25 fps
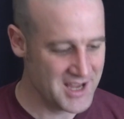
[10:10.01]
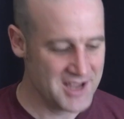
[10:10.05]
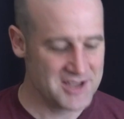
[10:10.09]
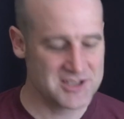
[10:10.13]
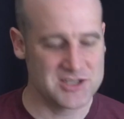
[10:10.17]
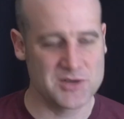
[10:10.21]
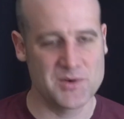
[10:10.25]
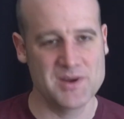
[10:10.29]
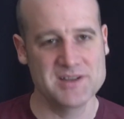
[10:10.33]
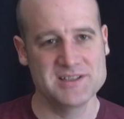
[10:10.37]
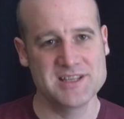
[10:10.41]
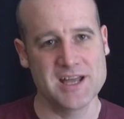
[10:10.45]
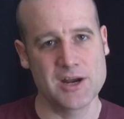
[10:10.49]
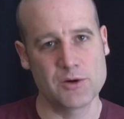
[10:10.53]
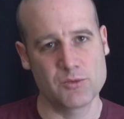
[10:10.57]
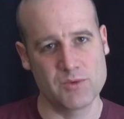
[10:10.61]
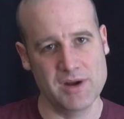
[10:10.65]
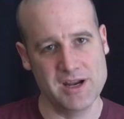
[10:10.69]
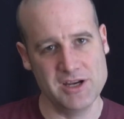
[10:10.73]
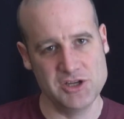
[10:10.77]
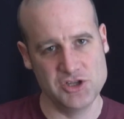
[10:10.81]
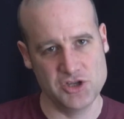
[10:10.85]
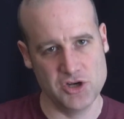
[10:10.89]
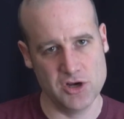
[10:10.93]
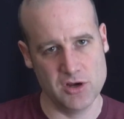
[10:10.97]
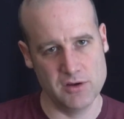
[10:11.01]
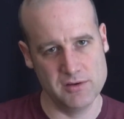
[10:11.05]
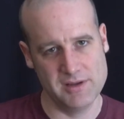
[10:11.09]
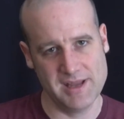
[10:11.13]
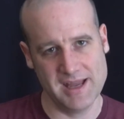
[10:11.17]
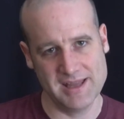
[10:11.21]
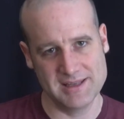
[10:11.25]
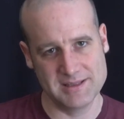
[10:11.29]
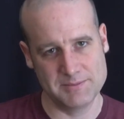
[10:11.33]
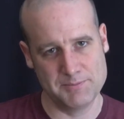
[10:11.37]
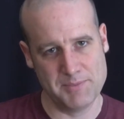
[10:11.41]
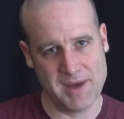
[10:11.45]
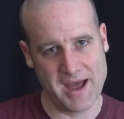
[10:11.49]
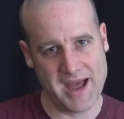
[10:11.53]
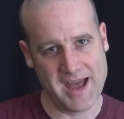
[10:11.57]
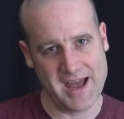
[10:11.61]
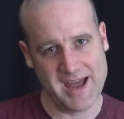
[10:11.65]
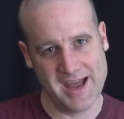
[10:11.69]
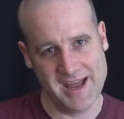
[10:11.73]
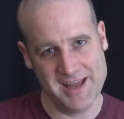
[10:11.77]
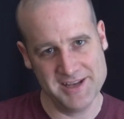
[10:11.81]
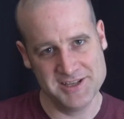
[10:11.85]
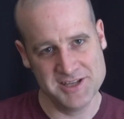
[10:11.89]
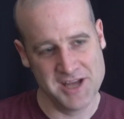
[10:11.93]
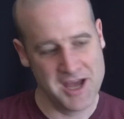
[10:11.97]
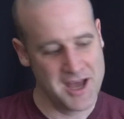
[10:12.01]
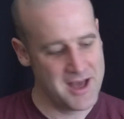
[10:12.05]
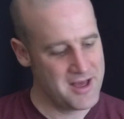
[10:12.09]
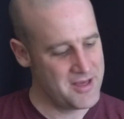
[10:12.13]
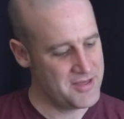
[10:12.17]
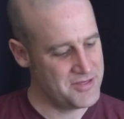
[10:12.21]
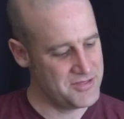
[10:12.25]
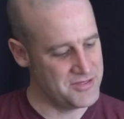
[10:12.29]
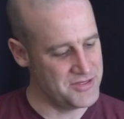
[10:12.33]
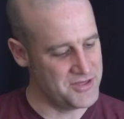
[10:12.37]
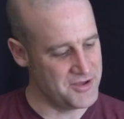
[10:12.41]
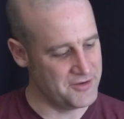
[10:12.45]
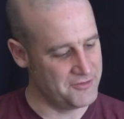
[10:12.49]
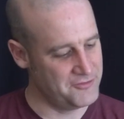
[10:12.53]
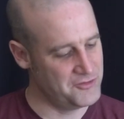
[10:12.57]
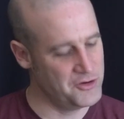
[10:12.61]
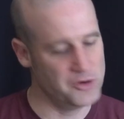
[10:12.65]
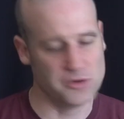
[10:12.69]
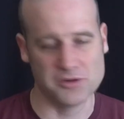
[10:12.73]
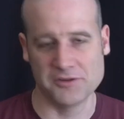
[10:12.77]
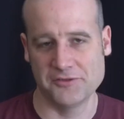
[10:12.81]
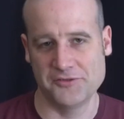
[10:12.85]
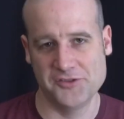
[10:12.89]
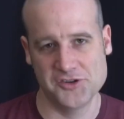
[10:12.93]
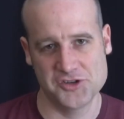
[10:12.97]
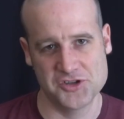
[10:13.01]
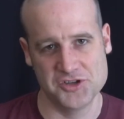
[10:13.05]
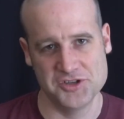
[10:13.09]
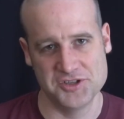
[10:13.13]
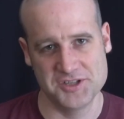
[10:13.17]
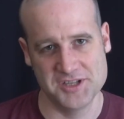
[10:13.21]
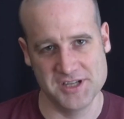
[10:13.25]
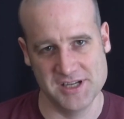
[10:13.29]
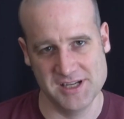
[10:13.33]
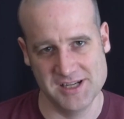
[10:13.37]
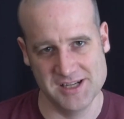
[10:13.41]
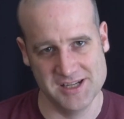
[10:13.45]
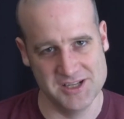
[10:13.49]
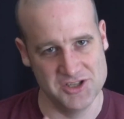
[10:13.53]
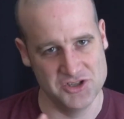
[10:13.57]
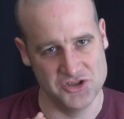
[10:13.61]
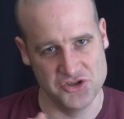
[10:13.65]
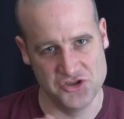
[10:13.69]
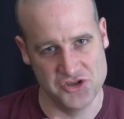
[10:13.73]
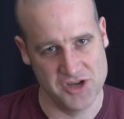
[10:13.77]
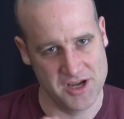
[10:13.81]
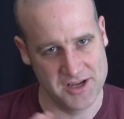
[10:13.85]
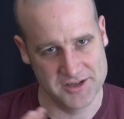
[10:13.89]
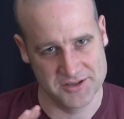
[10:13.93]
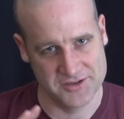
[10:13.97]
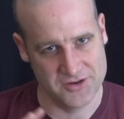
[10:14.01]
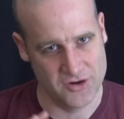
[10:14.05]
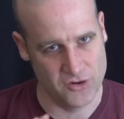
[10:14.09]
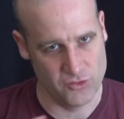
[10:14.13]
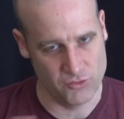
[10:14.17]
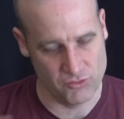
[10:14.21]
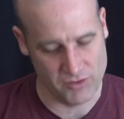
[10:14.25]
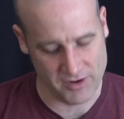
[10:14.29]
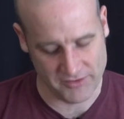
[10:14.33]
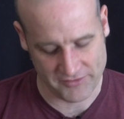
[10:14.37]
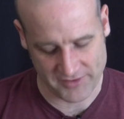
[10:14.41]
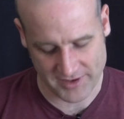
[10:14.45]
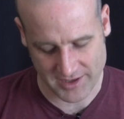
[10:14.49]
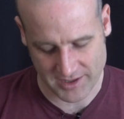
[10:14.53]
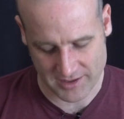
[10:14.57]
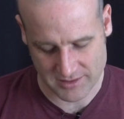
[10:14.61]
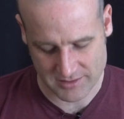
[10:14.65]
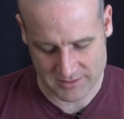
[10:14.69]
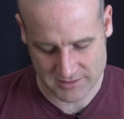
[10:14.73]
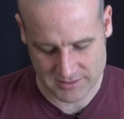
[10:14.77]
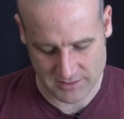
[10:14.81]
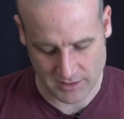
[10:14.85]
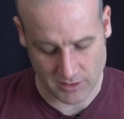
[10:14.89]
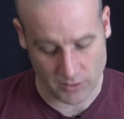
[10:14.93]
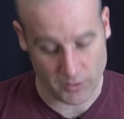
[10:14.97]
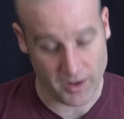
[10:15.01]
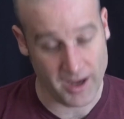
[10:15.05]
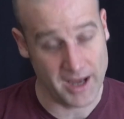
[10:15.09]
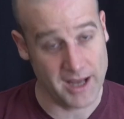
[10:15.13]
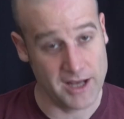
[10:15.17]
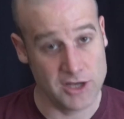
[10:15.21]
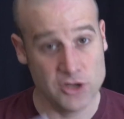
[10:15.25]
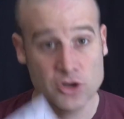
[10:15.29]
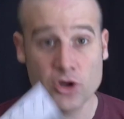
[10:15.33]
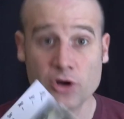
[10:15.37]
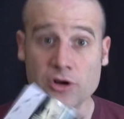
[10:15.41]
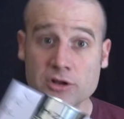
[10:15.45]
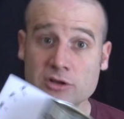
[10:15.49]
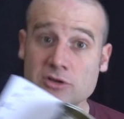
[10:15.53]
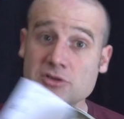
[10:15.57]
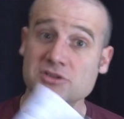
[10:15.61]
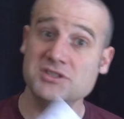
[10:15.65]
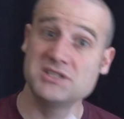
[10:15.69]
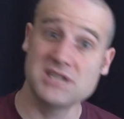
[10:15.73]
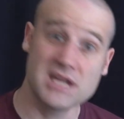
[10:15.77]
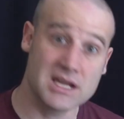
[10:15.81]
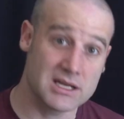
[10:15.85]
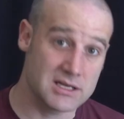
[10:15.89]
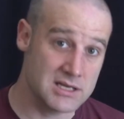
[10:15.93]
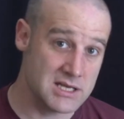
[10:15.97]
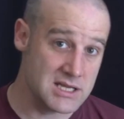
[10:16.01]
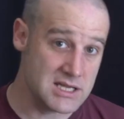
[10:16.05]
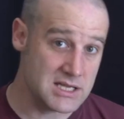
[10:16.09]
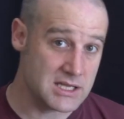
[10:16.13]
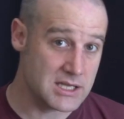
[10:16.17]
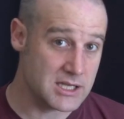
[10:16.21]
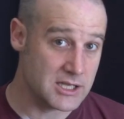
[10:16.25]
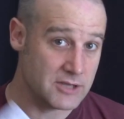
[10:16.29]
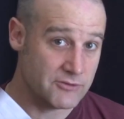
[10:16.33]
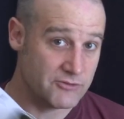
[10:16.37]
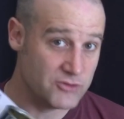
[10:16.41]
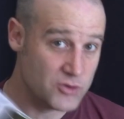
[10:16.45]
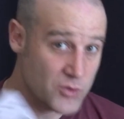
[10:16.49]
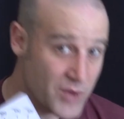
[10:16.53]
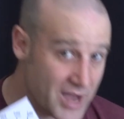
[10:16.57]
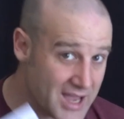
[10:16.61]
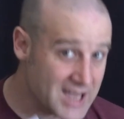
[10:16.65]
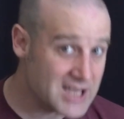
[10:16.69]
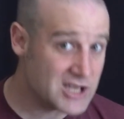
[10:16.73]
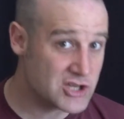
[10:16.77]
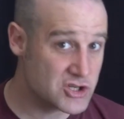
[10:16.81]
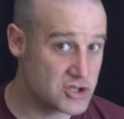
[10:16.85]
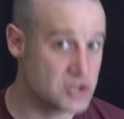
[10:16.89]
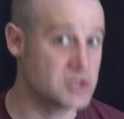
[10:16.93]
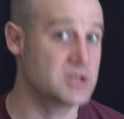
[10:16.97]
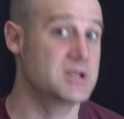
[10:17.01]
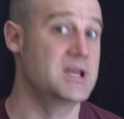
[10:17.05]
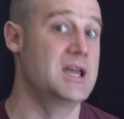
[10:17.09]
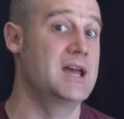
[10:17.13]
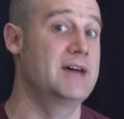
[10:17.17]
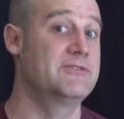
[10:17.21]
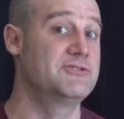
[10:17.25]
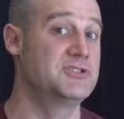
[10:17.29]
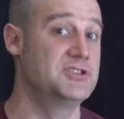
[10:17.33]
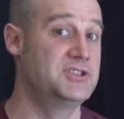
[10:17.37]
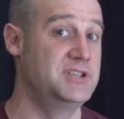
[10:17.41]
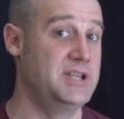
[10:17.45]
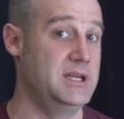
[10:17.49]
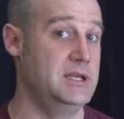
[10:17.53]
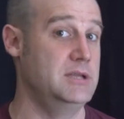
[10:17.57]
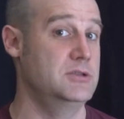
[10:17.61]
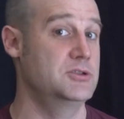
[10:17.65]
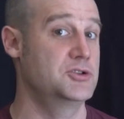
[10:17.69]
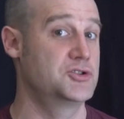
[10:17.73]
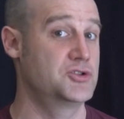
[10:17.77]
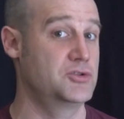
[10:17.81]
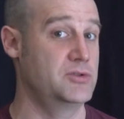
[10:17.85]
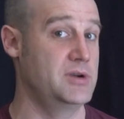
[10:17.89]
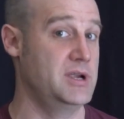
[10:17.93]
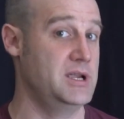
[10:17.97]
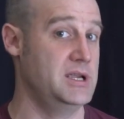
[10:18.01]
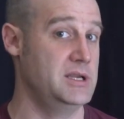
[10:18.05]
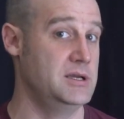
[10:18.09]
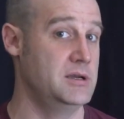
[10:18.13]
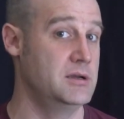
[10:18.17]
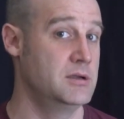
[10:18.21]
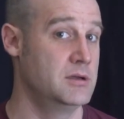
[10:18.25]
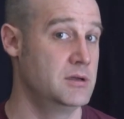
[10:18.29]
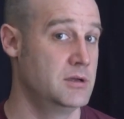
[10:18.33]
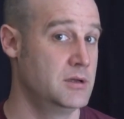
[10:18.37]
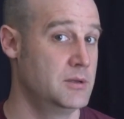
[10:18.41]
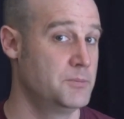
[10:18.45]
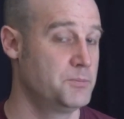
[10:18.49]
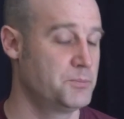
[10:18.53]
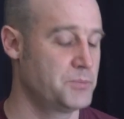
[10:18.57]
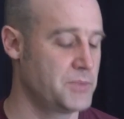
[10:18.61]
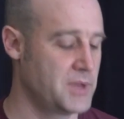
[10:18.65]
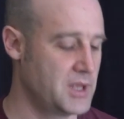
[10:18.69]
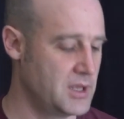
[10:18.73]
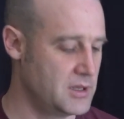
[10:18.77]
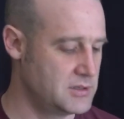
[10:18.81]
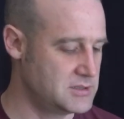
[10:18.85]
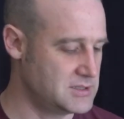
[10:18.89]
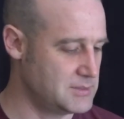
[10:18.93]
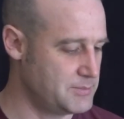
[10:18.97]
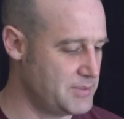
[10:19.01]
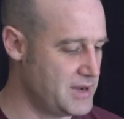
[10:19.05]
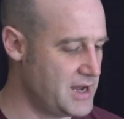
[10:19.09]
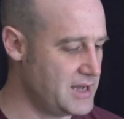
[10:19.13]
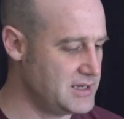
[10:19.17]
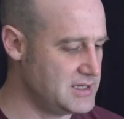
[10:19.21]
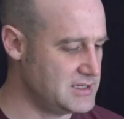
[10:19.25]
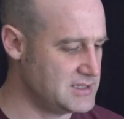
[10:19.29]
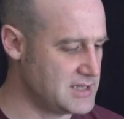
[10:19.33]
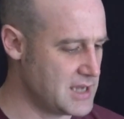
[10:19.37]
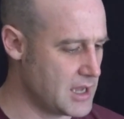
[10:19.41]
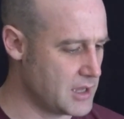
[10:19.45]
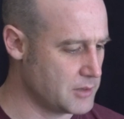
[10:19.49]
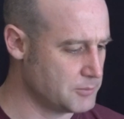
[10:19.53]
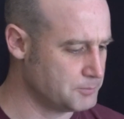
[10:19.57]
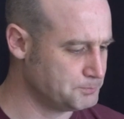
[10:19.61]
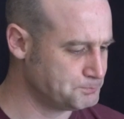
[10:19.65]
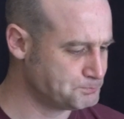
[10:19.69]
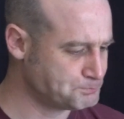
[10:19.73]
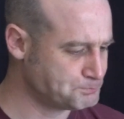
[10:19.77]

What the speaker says: So as that ratio gets bad, the fuel efficiency is just horrific. So not a good technique if you actually have to take the train to Party Town.